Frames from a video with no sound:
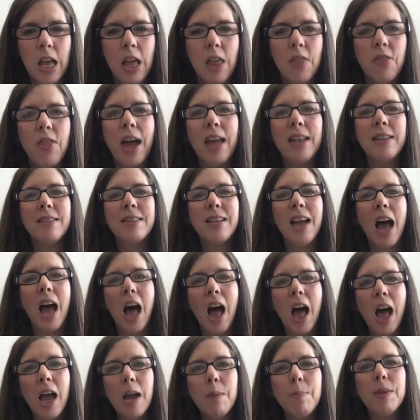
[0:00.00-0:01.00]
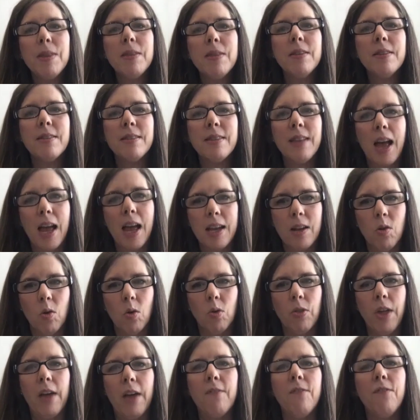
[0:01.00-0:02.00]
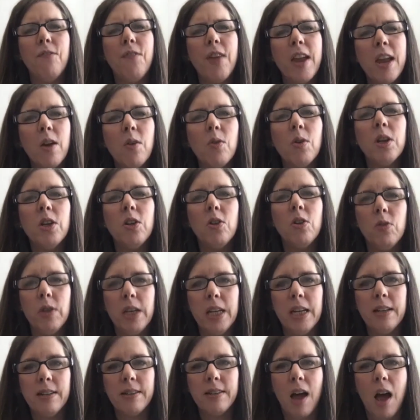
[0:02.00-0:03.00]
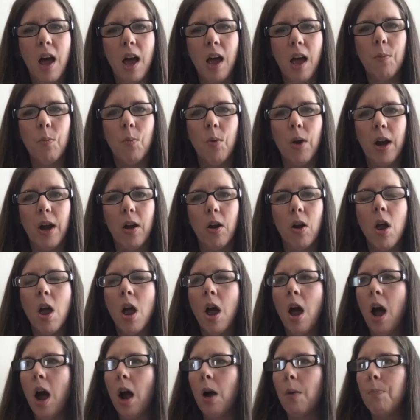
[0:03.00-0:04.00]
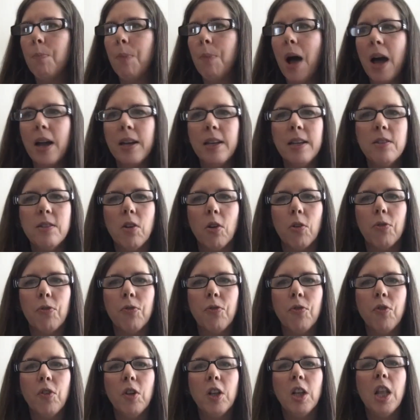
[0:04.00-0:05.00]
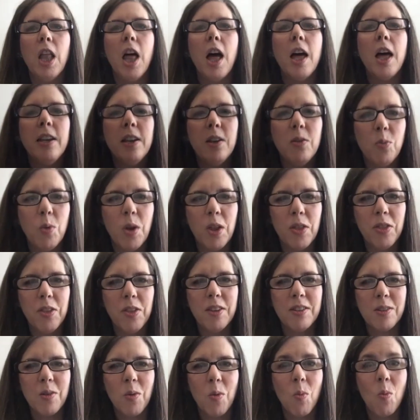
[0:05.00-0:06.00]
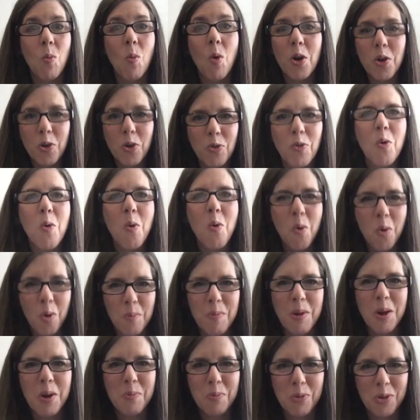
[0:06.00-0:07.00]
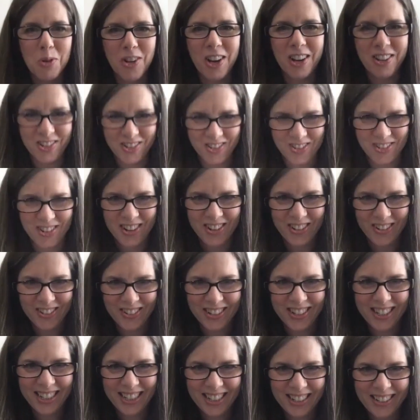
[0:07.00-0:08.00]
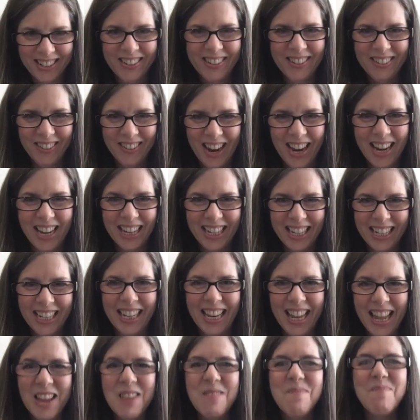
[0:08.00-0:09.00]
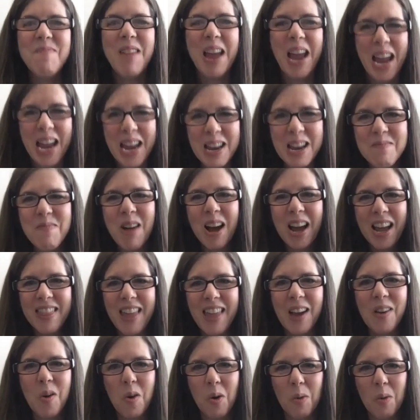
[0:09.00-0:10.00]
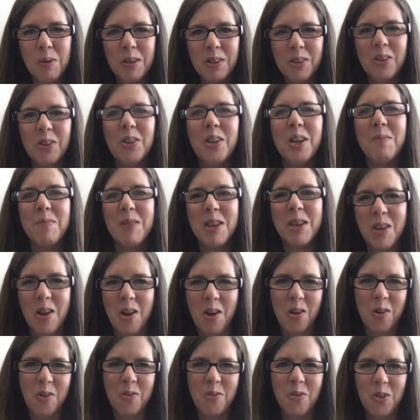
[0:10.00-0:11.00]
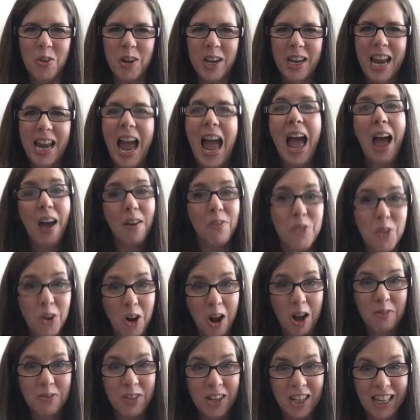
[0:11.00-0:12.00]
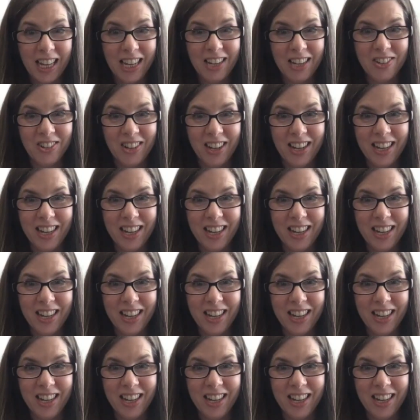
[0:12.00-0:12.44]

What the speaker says: That time in the cycle, that very unique time where our bodies are flooded with this wonderful hormone, progesterone, right? Made by that corpus luteum in the ovary after ovulation.